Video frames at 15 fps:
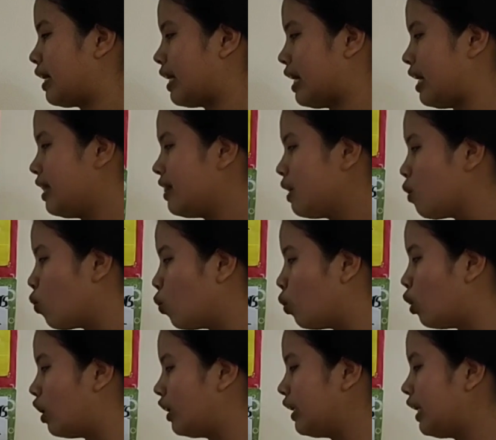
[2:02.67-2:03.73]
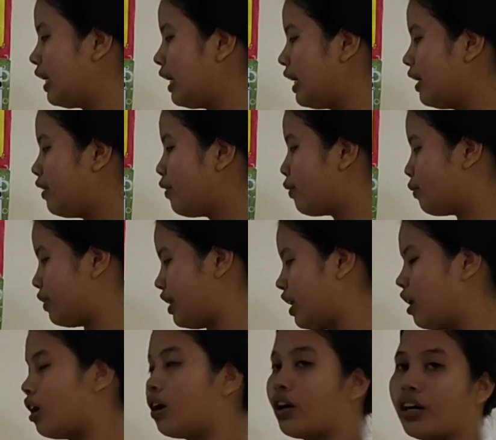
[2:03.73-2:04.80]
Again, 1 and
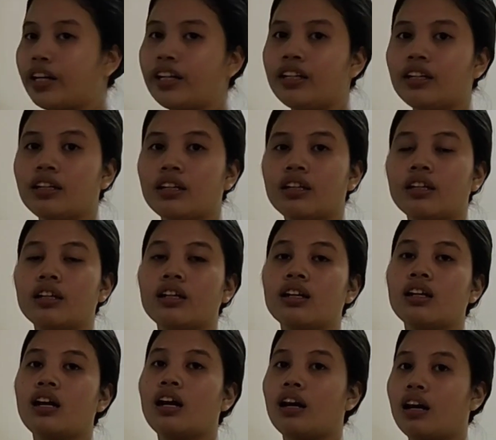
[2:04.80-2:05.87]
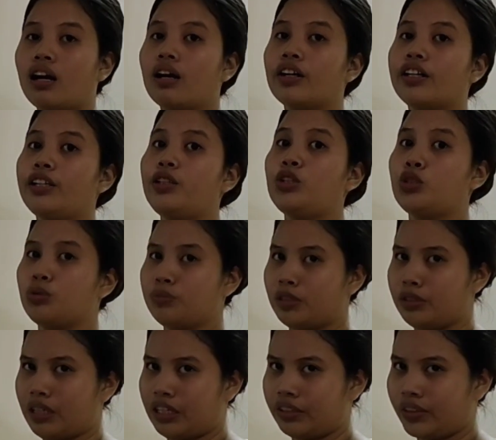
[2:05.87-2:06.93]
3 are our
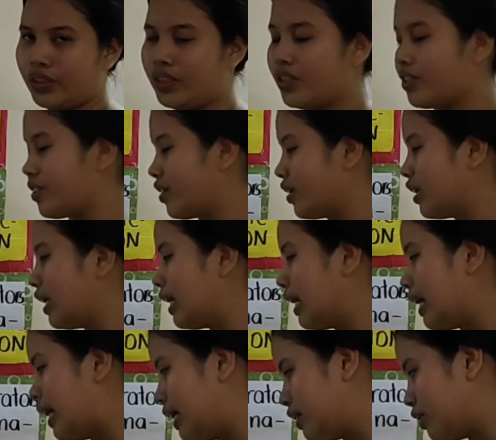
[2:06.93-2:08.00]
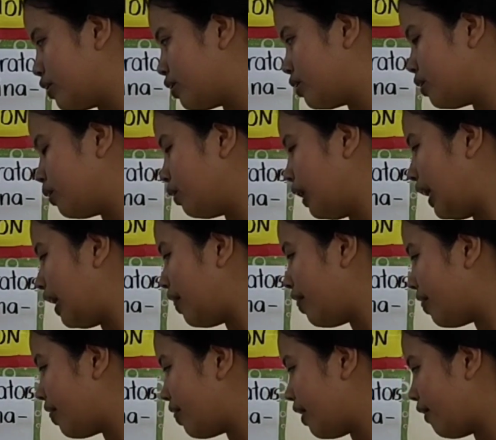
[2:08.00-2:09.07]
numerators, and 2 and
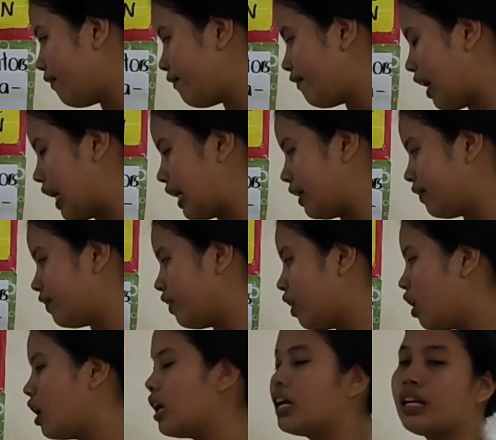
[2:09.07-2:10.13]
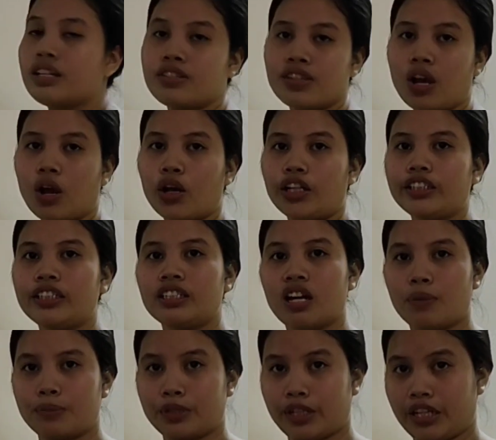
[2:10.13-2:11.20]
5 is our
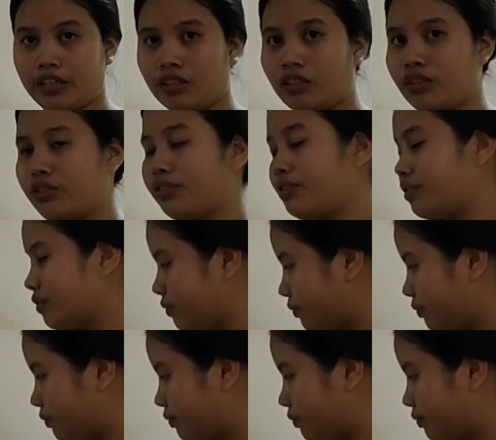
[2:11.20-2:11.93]
denominators.